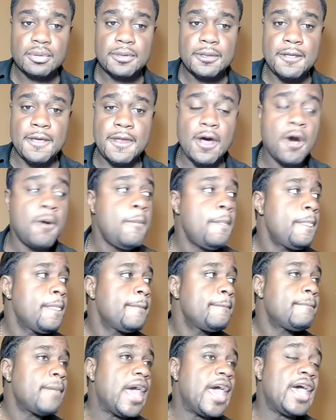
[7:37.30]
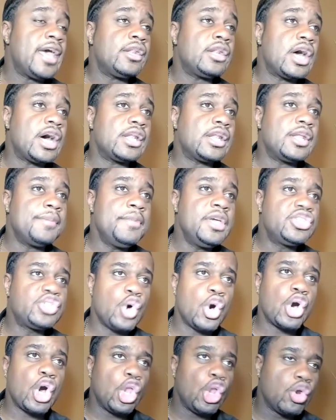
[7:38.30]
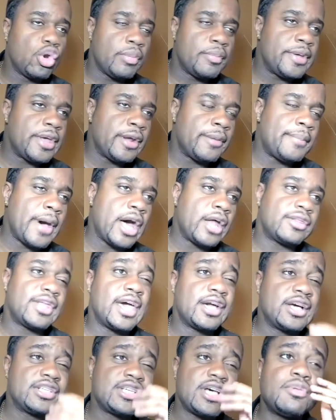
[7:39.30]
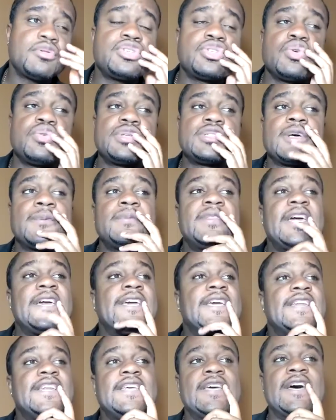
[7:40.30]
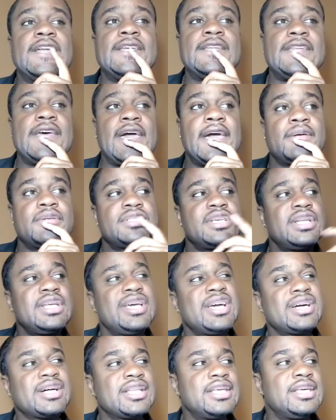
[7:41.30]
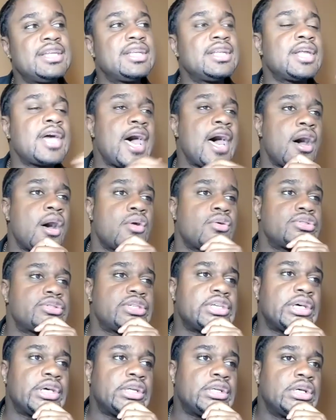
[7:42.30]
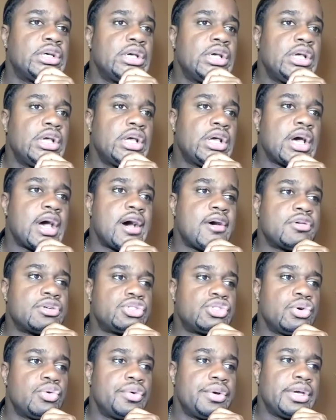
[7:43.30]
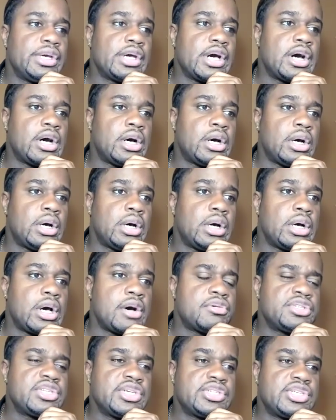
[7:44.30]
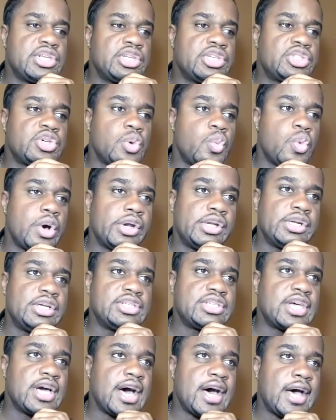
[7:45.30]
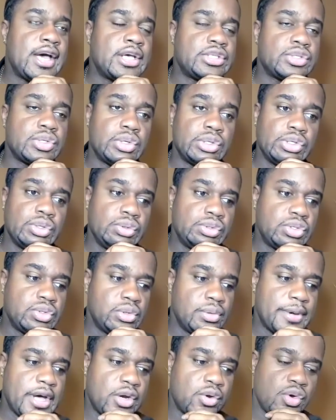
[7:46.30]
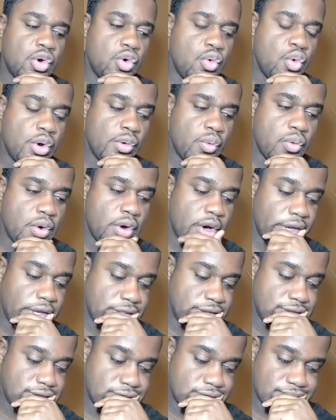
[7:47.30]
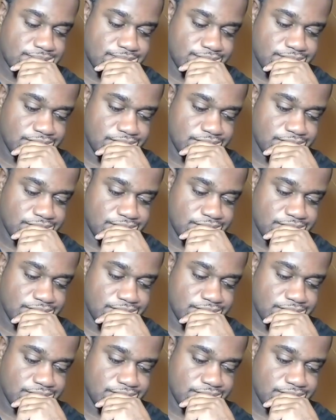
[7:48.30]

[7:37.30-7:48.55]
You know? And let me talk a little bit about that. Because I was doing some thinking the other day. I was in here cleaning the house. And I was doing... I was listening to one of these guys on YouTube. I don't know who it was.